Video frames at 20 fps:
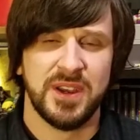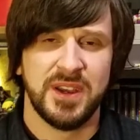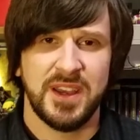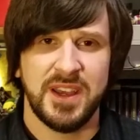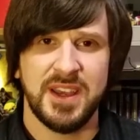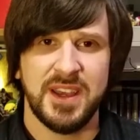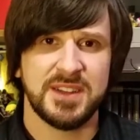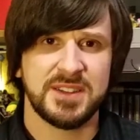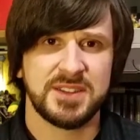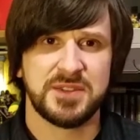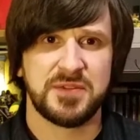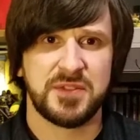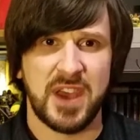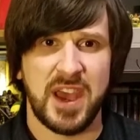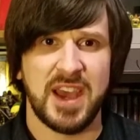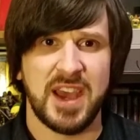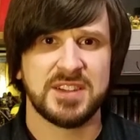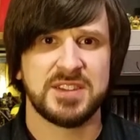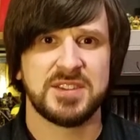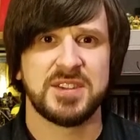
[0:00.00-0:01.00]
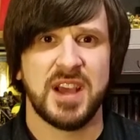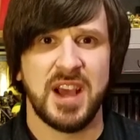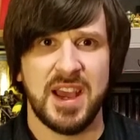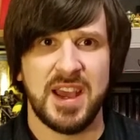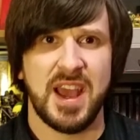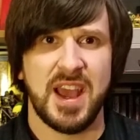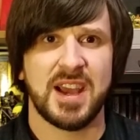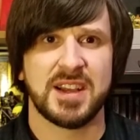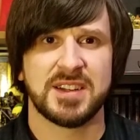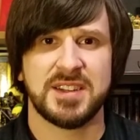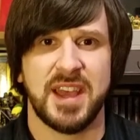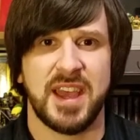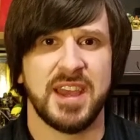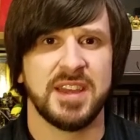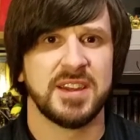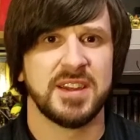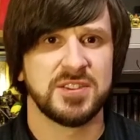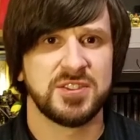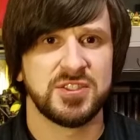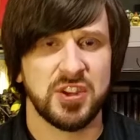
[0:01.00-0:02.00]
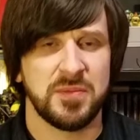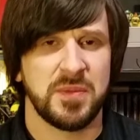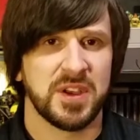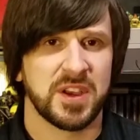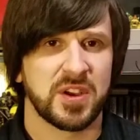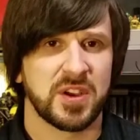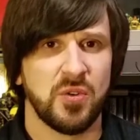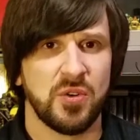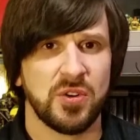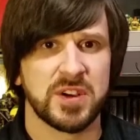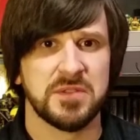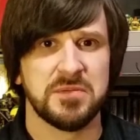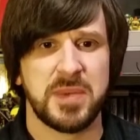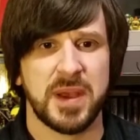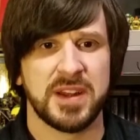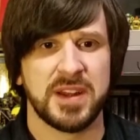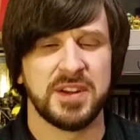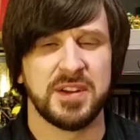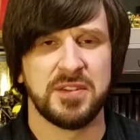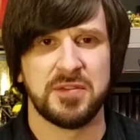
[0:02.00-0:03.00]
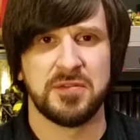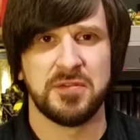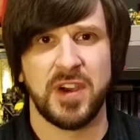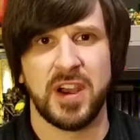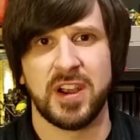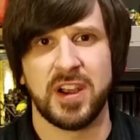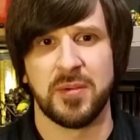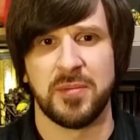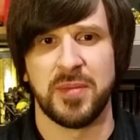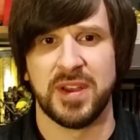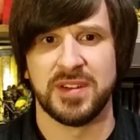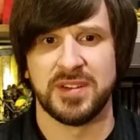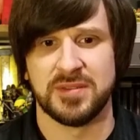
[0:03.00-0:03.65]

It's fast, high-octane, and should be a cool competitive environment,